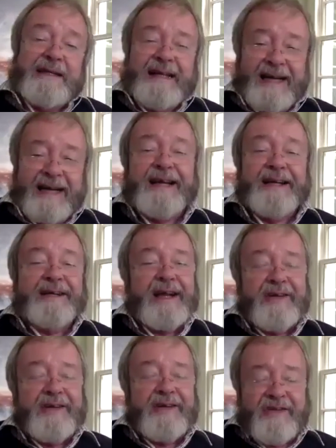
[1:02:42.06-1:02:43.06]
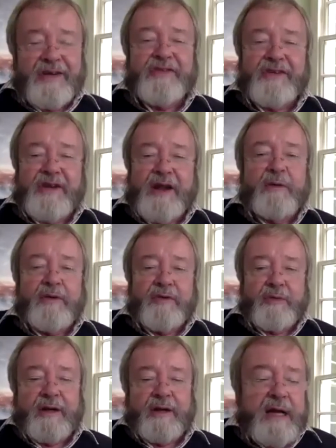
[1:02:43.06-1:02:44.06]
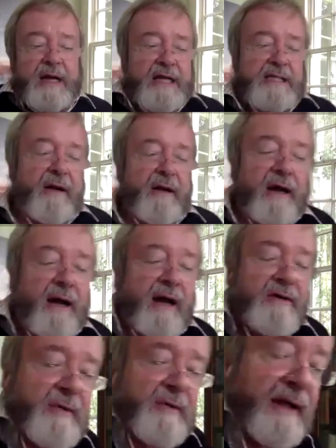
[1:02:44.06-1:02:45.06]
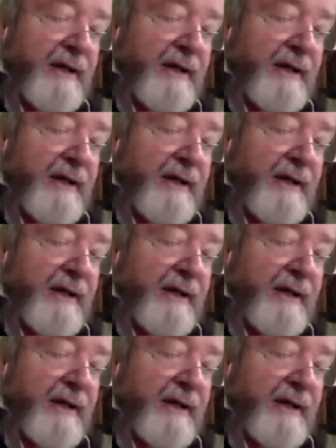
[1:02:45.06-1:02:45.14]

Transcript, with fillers: and they see snow as we do. So I, I, just wanted to